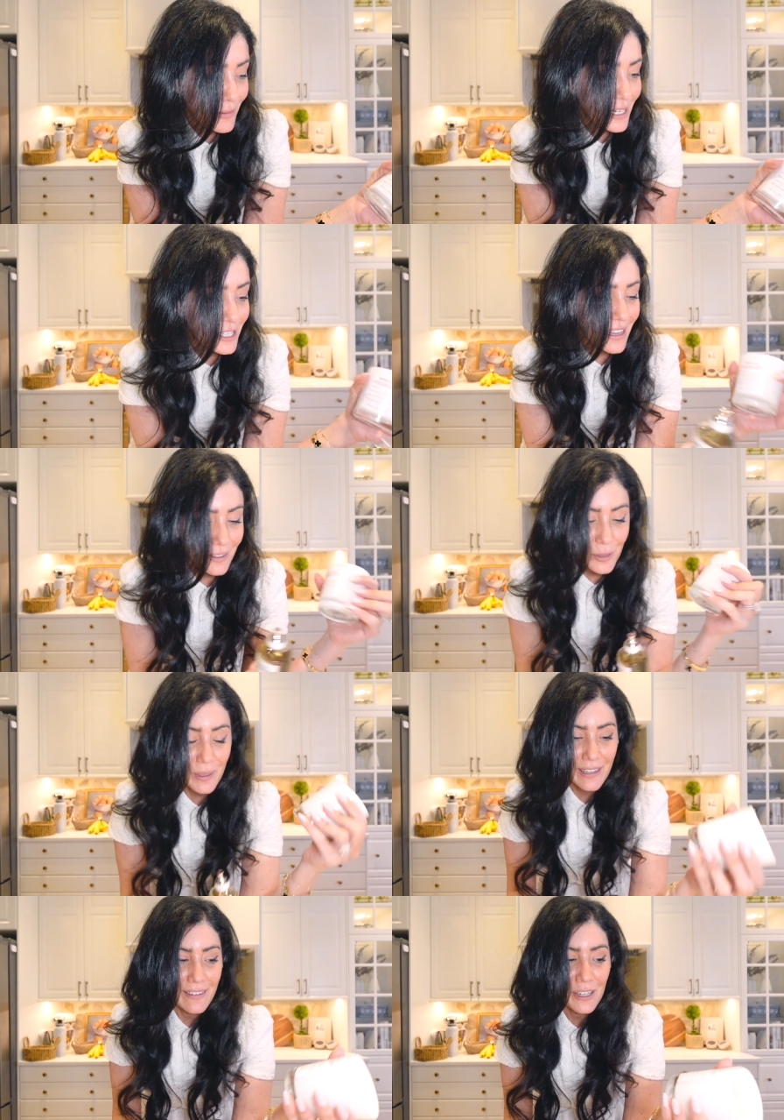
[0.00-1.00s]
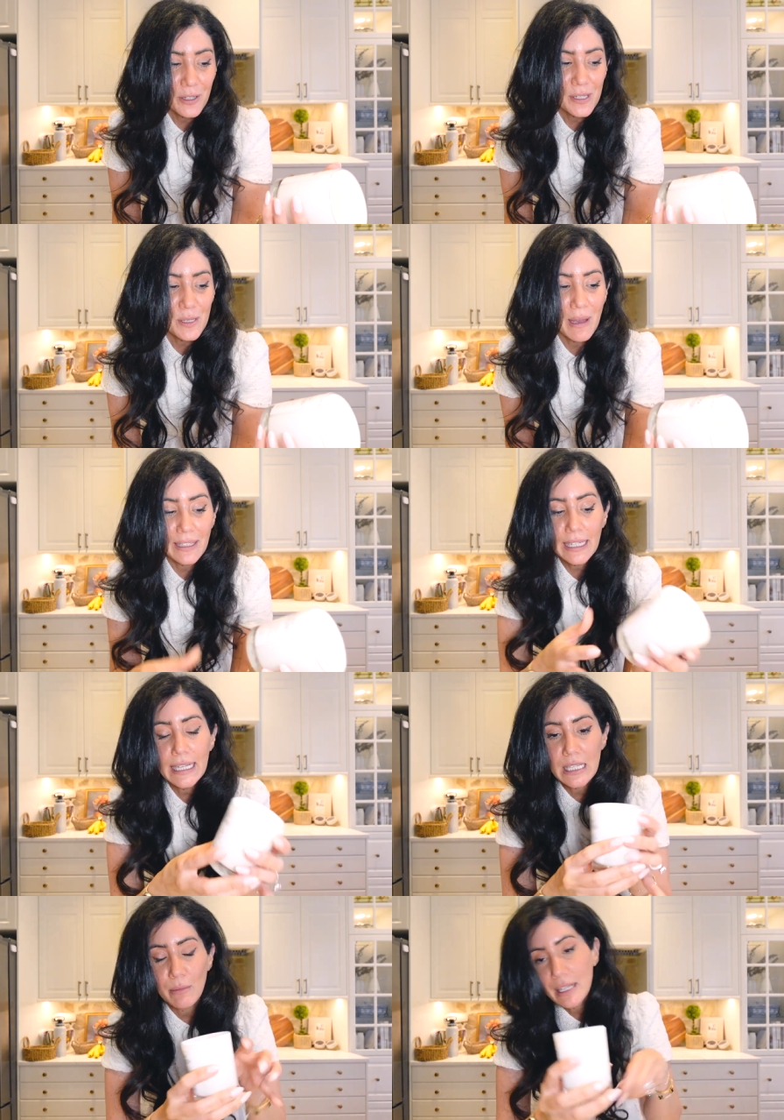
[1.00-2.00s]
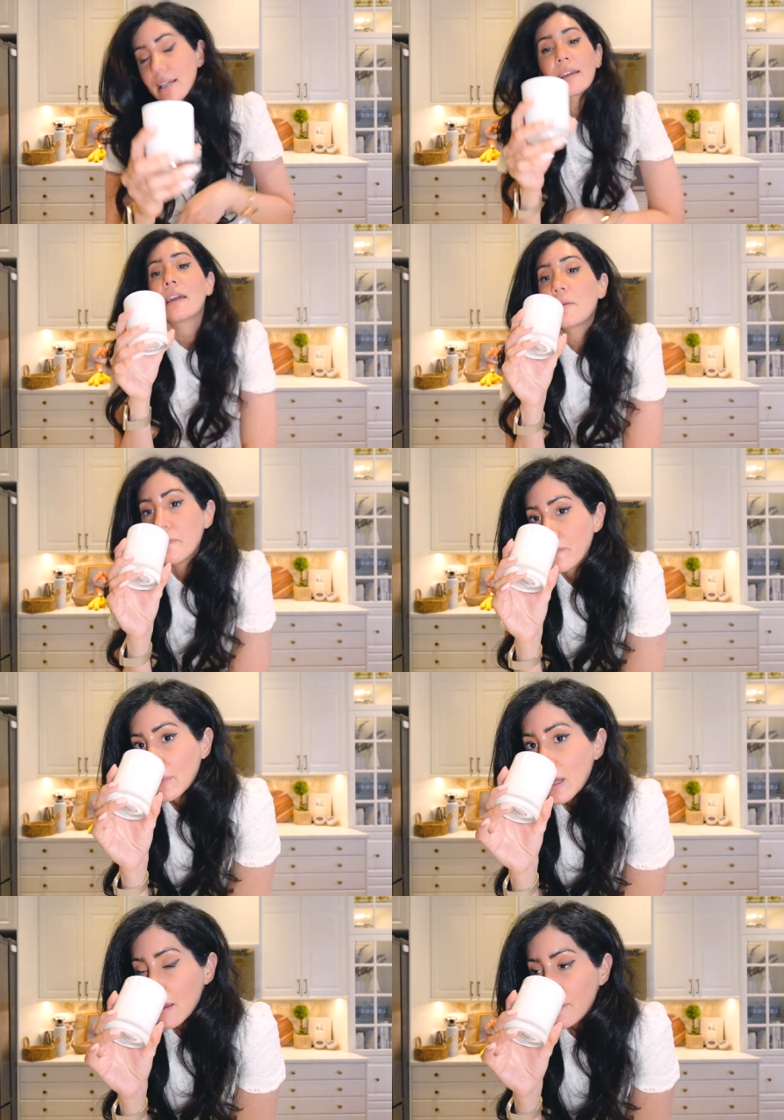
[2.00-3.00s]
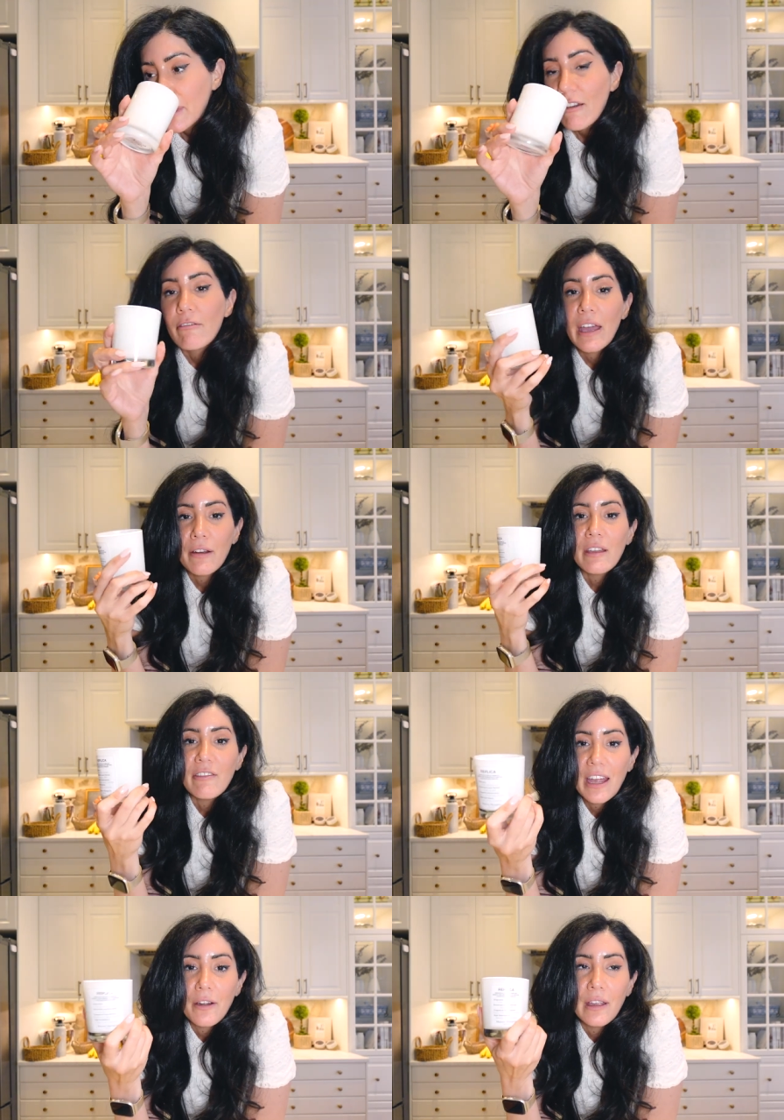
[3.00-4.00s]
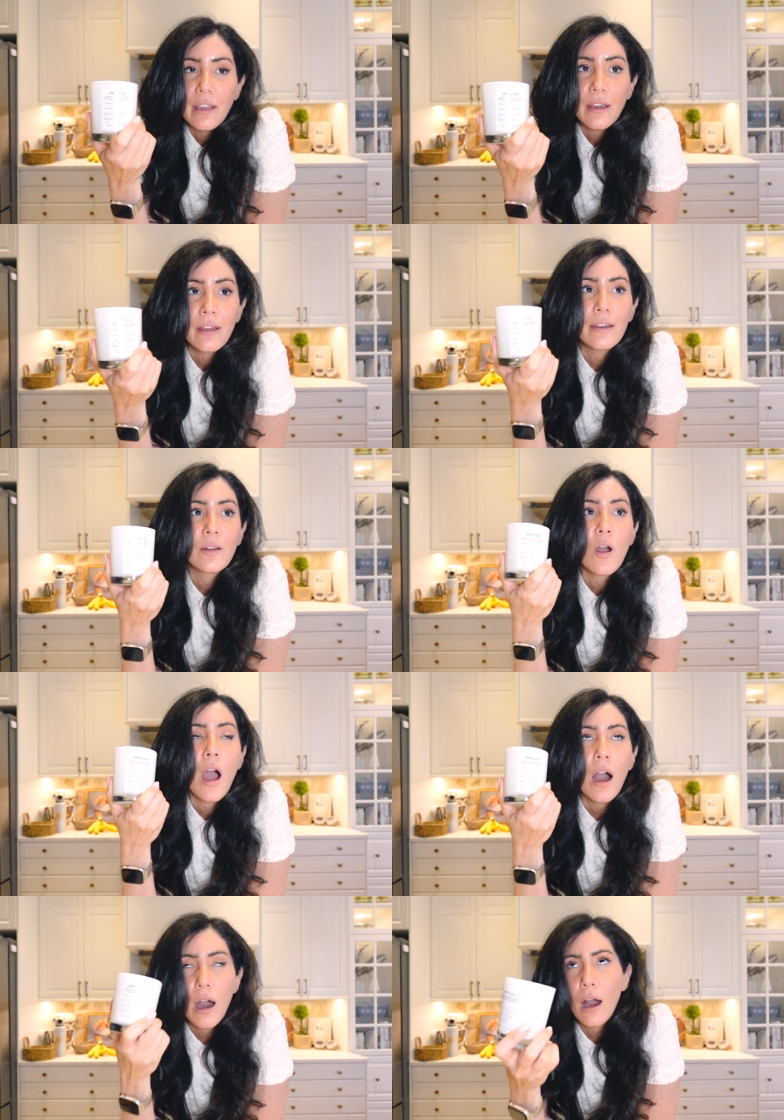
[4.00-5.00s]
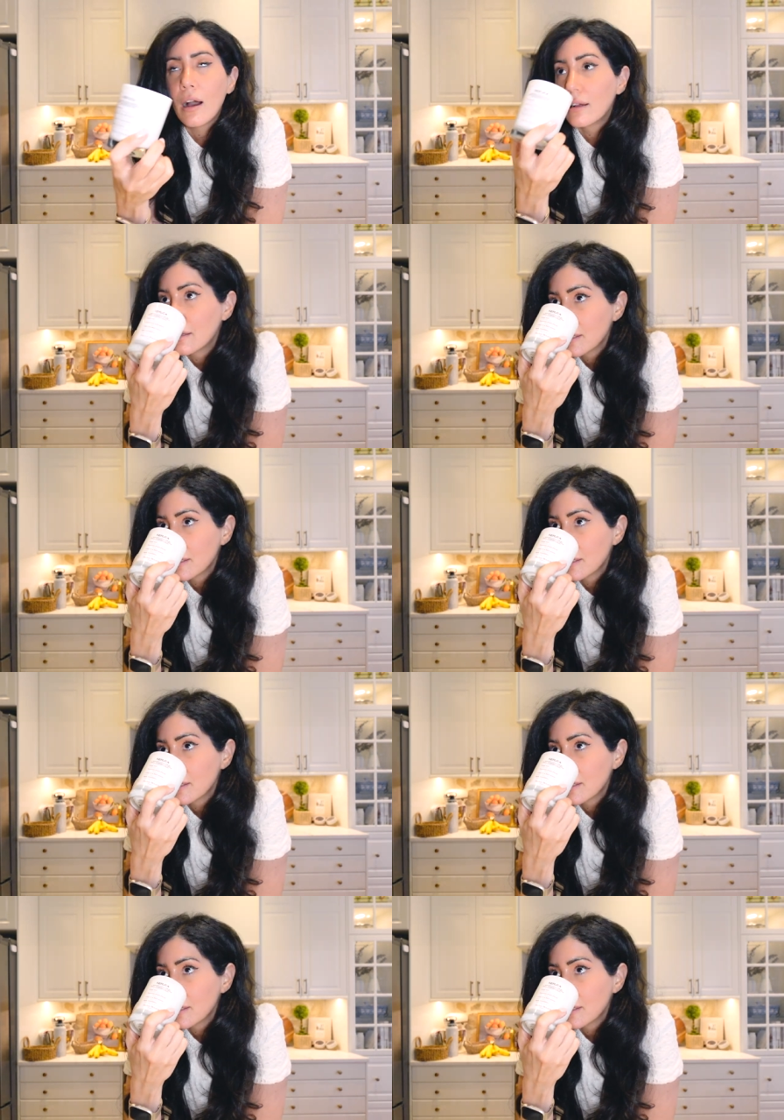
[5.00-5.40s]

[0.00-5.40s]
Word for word: wish that you were here and you could smell it. It smells like a very, very, oh